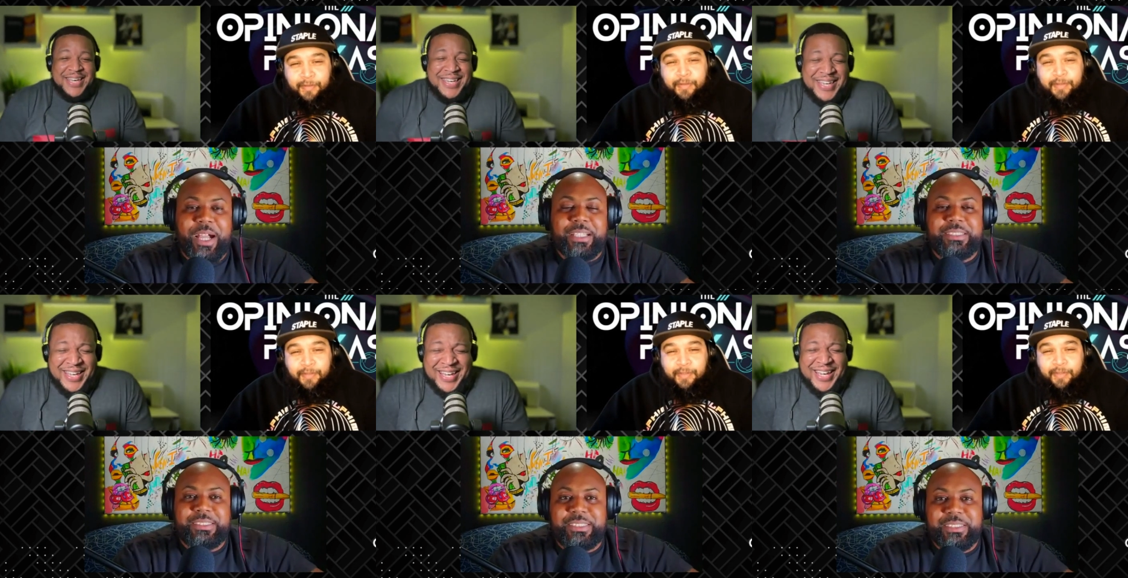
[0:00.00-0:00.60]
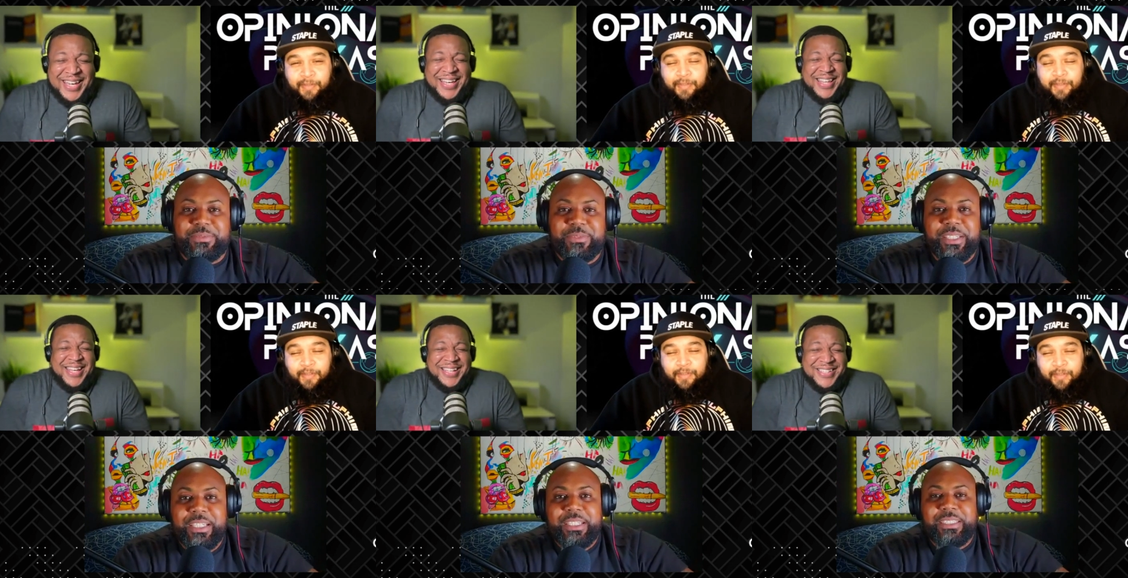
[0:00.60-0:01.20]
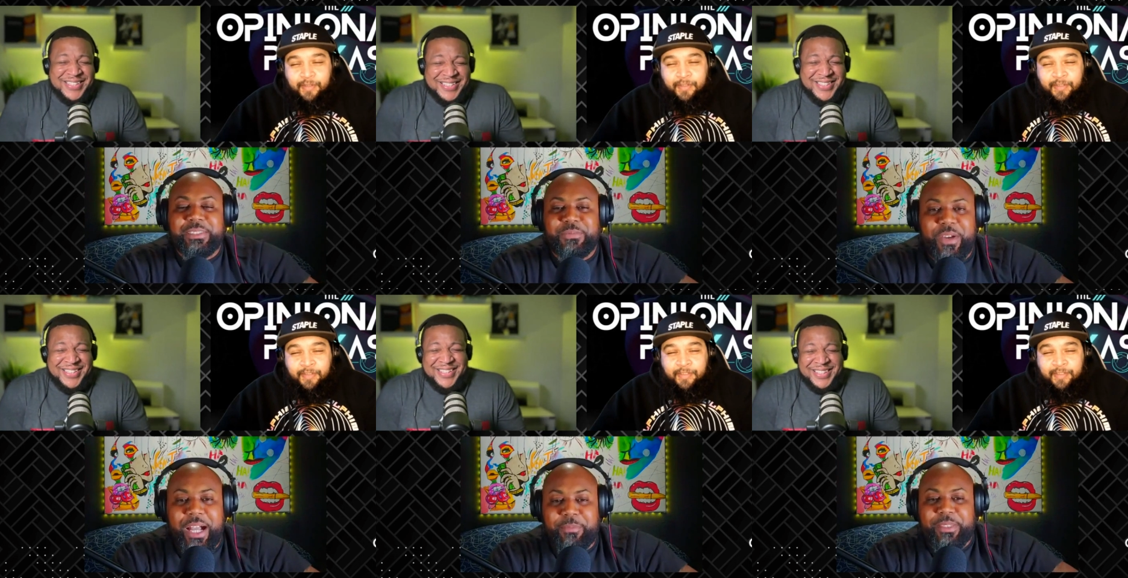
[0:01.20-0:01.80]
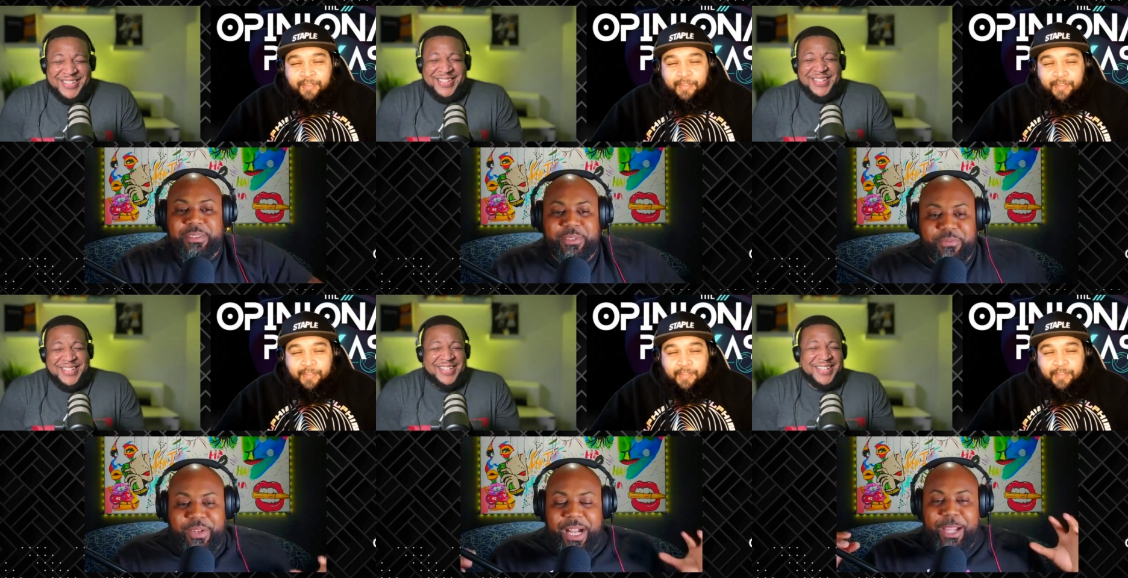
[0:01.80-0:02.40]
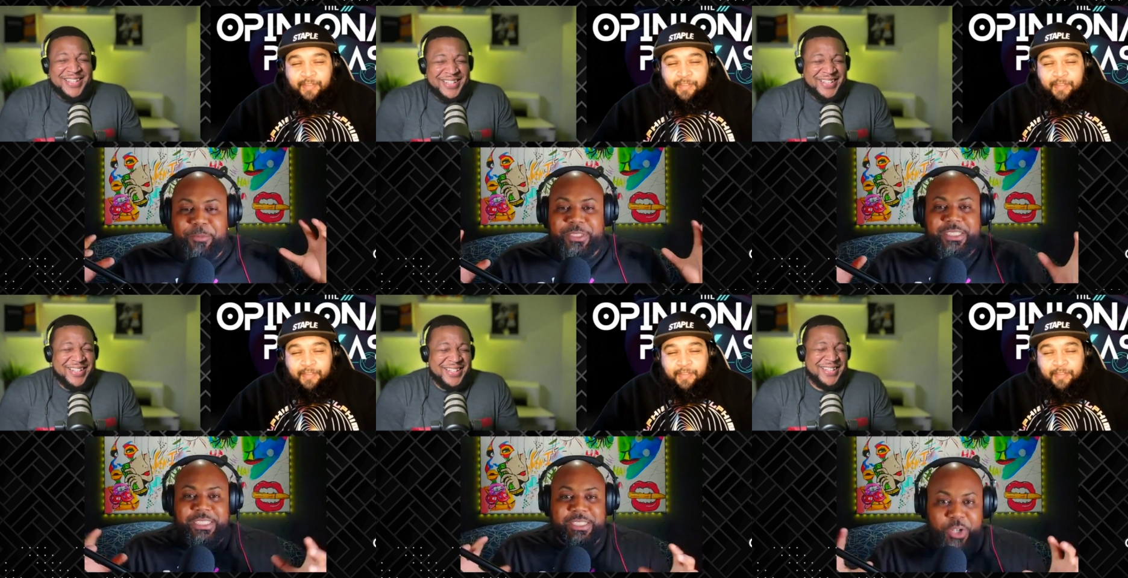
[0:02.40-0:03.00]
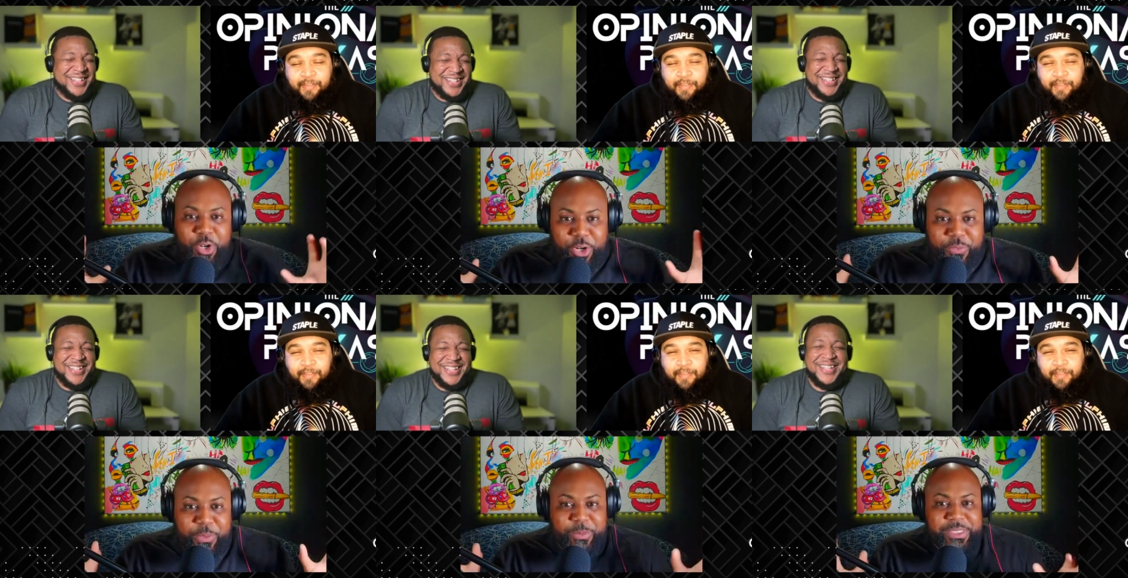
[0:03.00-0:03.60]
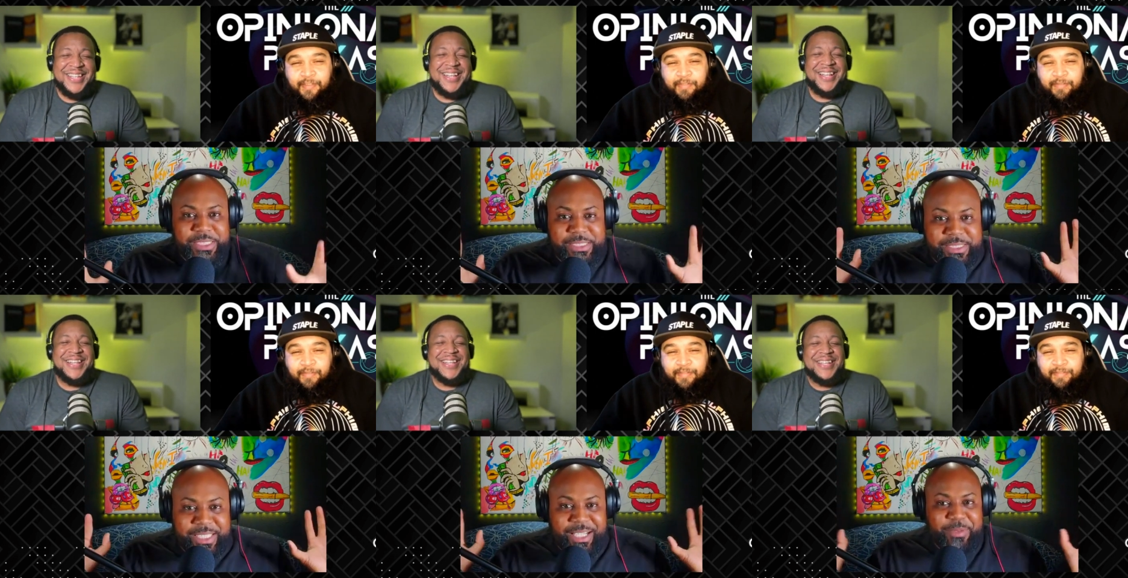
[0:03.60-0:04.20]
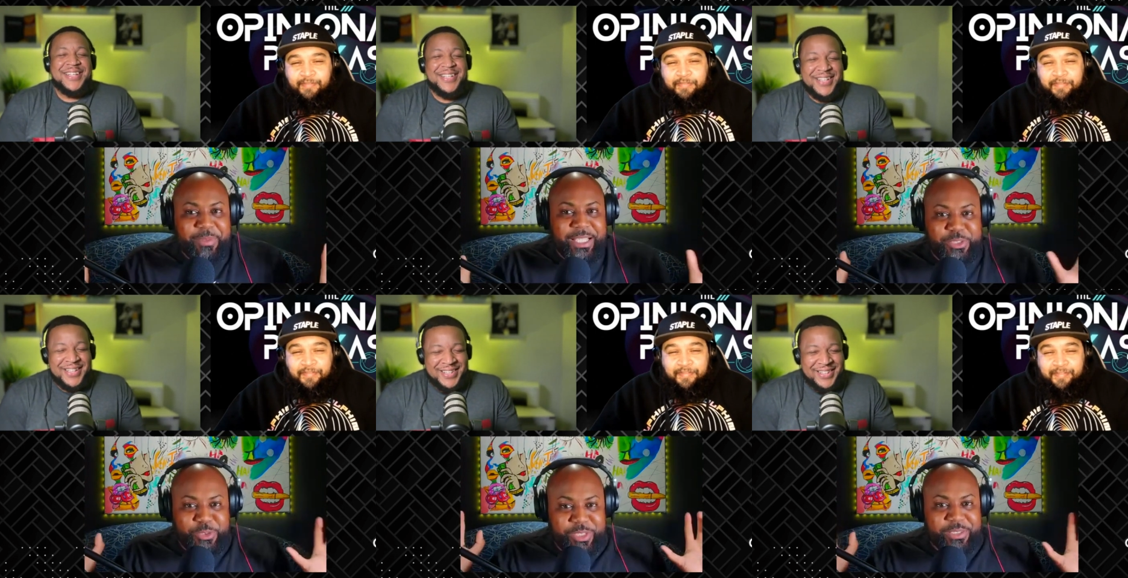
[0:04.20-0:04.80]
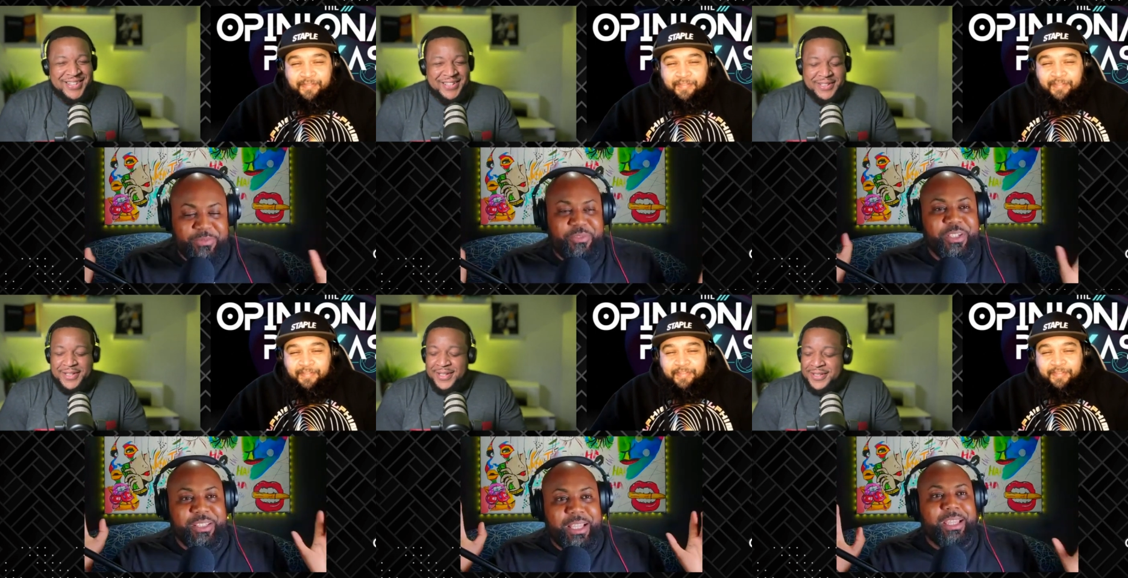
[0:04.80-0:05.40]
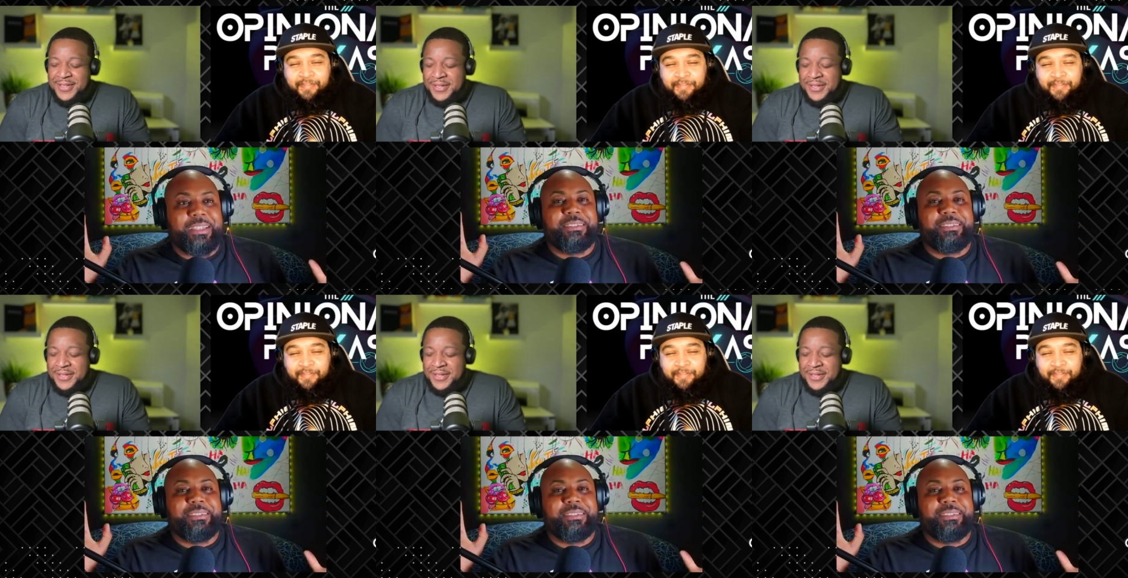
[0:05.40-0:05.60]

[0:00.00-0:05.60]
Speaker 1: I just just this vibe. The, the vibe was just off. It was just something that you can feel like.